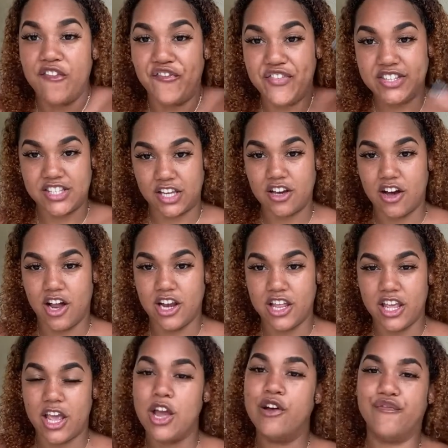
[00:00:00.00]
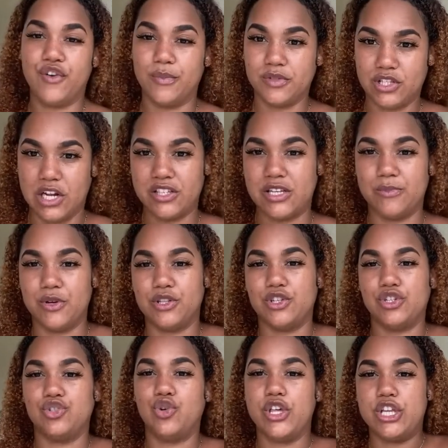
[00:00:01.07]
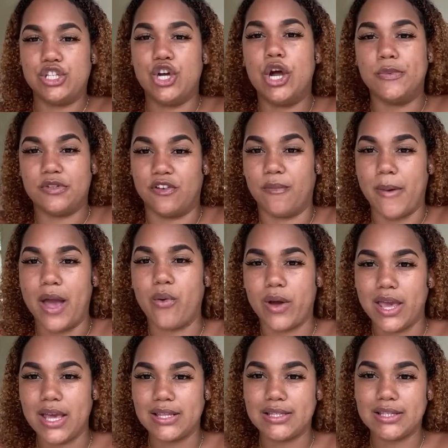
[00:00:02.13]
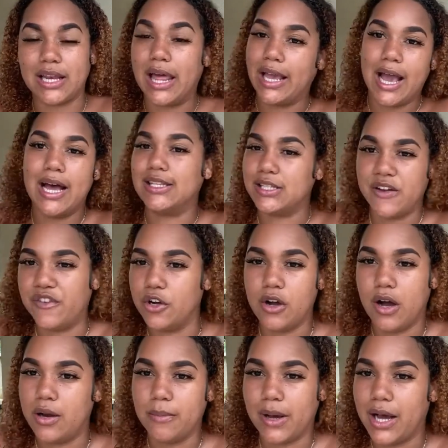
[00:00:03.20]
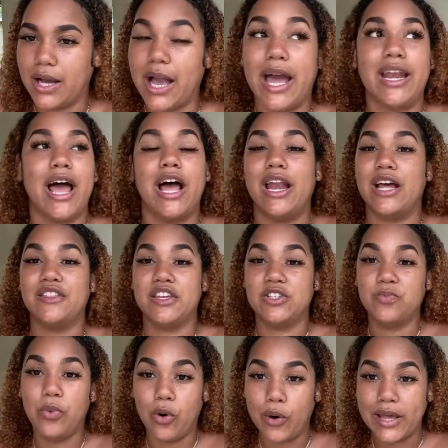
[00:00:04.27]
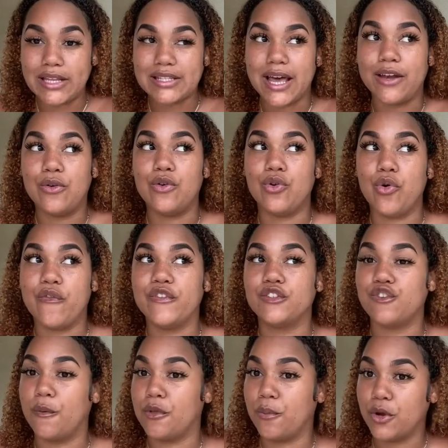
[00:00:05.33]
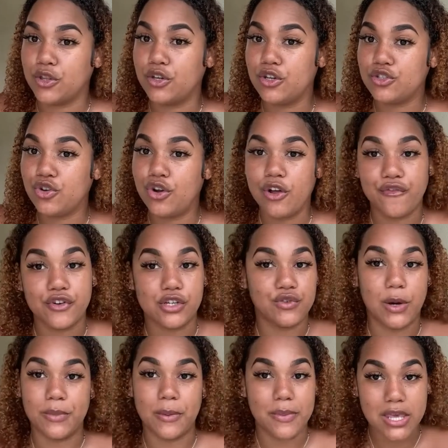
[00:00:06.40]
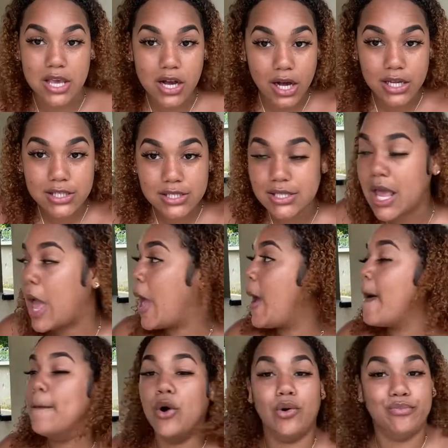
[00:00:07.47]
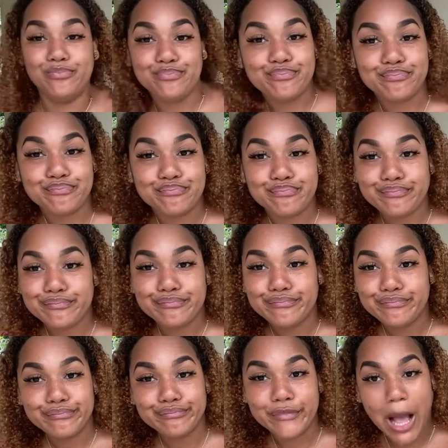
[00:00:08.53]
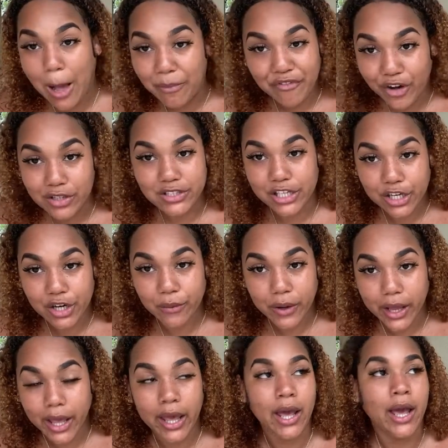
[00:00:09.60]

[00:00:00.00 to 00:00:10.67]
physically from starting birth control in terms of my weight. Like, it has never gone back. And at this point, I don't know if it's from the birth control or if it's from the Pcos, but I'm fucked either way.